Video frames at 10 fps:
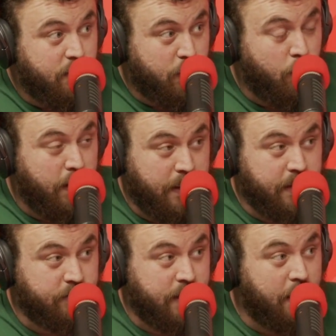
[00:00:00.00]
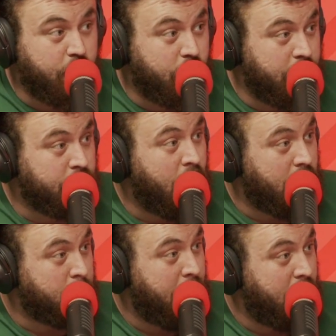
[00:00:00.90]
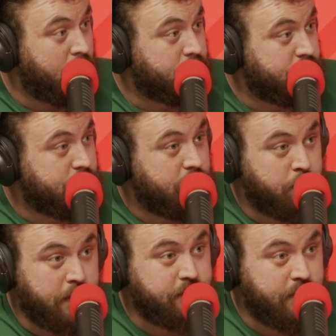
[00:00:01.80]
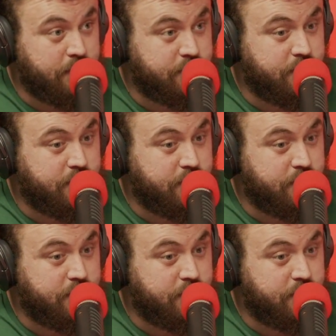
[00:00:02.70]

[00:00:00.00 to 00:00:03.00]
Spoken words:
you want to get together and talk about business.